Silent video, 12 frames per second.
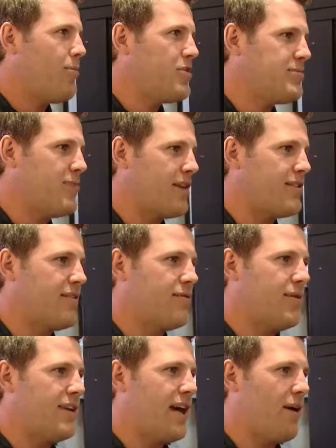
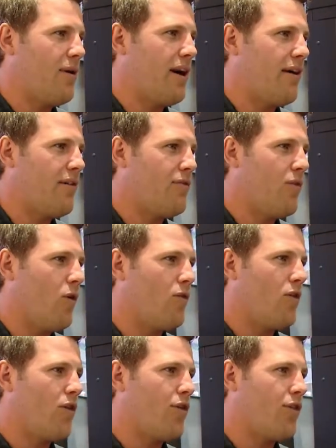perspective, we now have
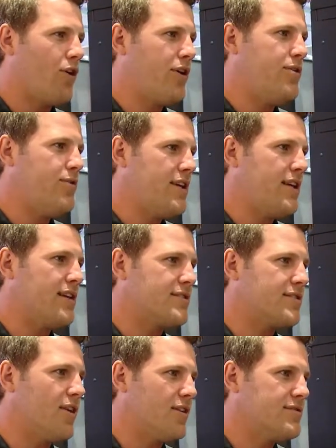over 30 unique
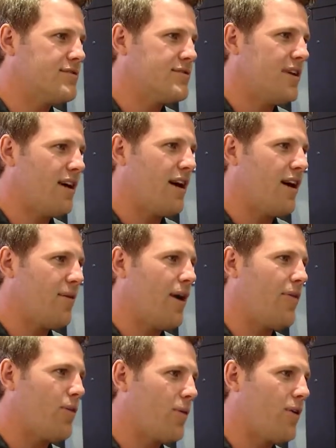installs
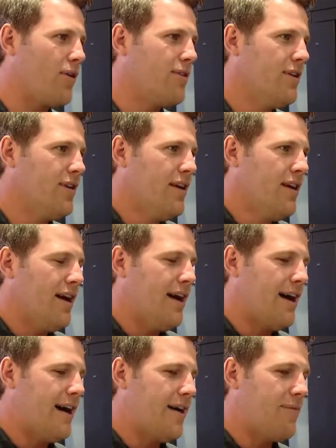around the world.
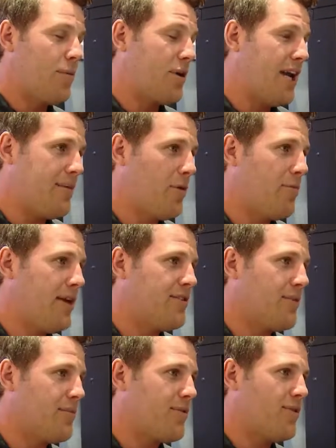And we're
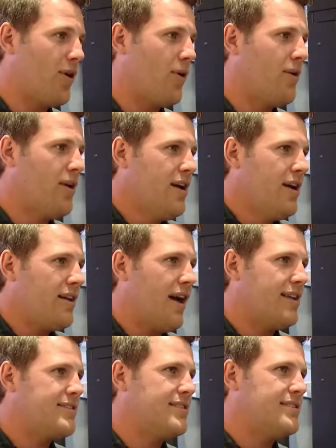momentum. So
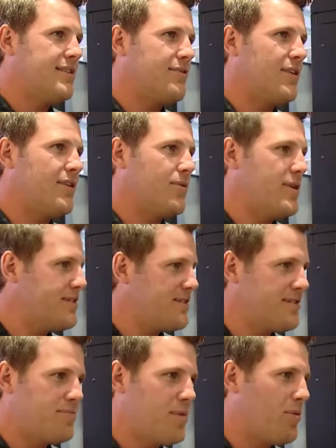lots of different
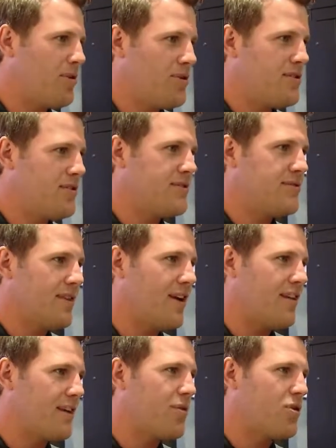reasons people are using
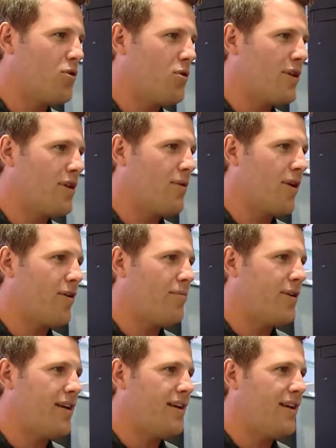liquid cooling, whether
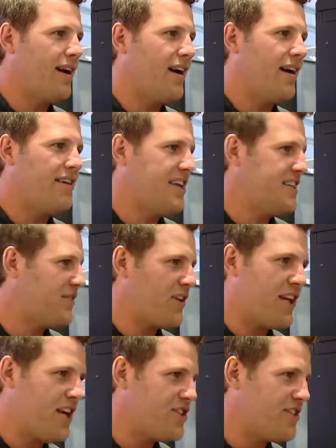it be a
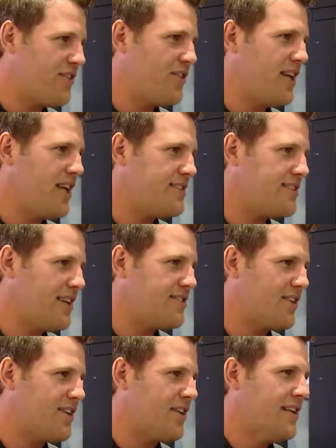densification of their data
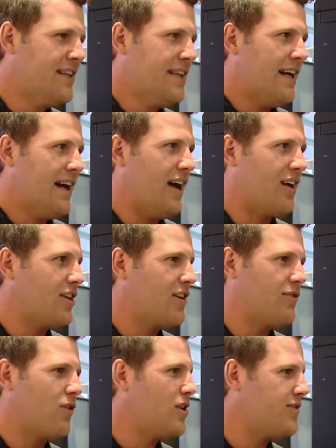center,
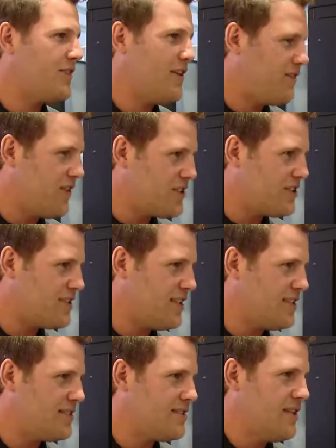looking for
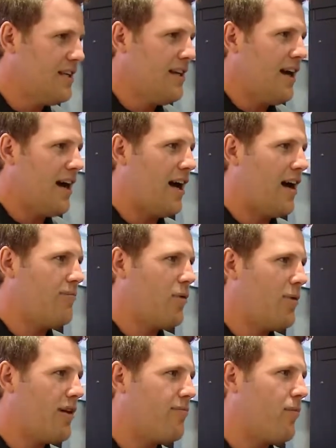efficiencies.
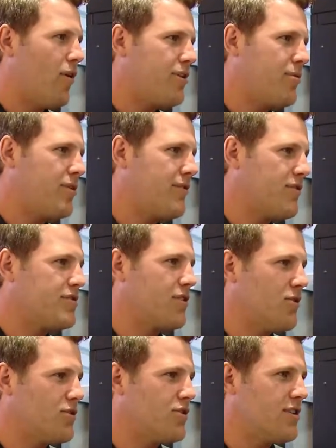But we have multiple different
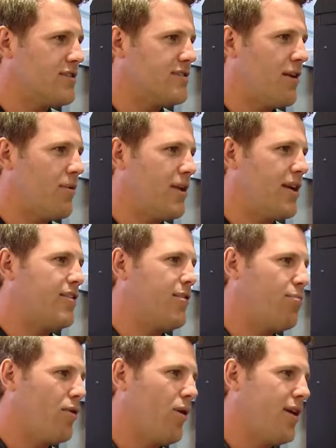solutions that we can
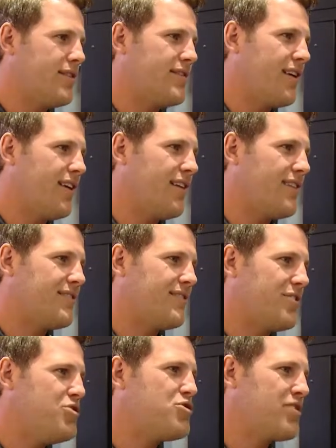deploy to
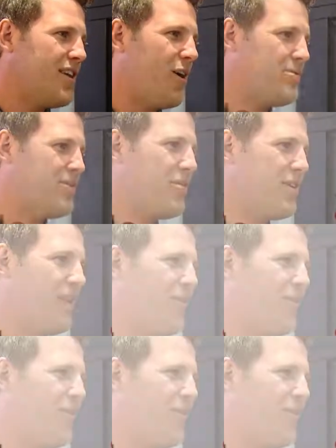usually help somebody